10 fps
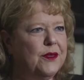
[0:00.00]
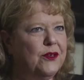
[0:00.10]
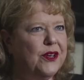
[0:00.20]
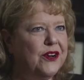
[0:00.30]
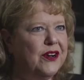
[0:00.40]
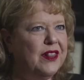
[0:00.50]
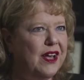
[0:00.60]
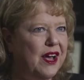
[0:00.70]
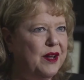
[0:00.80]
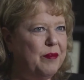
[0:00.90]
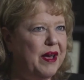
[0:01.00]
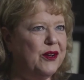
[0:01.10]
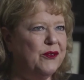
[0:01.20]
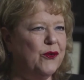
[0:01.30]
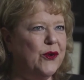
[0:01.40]
You hear a lot
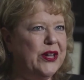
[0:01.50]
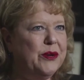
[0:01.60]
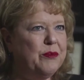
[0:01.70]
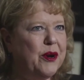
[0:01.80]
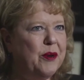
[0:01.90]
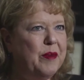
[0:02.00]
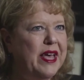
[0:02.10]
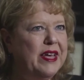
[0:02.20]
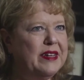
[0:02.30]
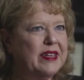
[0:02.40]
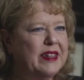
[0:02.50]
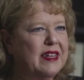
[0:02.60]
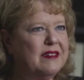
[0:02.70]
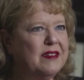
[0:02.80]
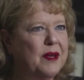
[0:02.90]
about avoiding probate, and
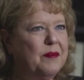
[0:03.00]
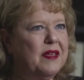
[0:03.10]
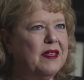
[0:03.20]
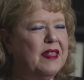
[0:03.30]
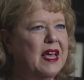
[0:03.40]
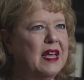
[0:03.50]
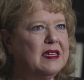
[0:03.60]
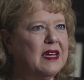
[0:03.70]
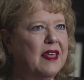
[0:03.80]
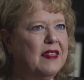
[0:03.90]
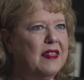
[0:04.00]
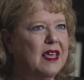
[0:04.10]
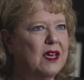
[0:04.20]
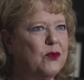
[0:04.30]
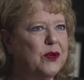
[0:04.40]
that's something that I
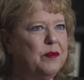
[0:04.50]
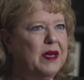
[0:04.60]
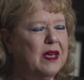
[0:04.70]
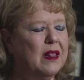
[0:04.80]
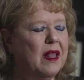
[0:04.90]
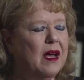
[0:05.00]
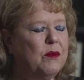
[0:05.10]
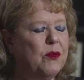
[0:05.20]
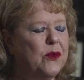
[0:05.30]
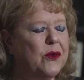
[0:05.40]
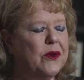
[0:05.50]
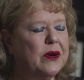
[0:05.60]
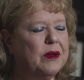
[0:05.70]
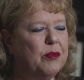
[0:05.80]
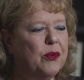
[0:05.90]
think would be a lot
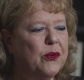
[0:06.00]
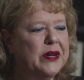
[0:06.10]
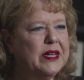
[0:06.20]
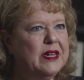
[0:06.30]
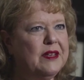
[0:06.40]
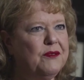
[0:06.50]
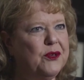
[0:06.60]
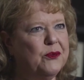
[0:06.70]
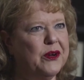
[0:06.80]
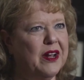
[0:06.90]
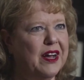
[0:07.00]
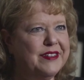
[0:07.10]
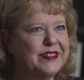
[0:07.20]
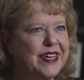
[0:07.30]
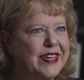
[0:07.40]
more important if you were not
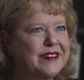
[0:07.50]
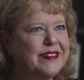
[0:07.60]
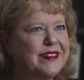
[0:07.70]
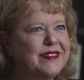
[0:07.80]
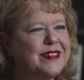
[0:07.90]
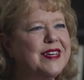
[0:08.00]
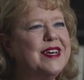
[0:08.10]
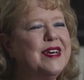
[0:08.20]
in Texas,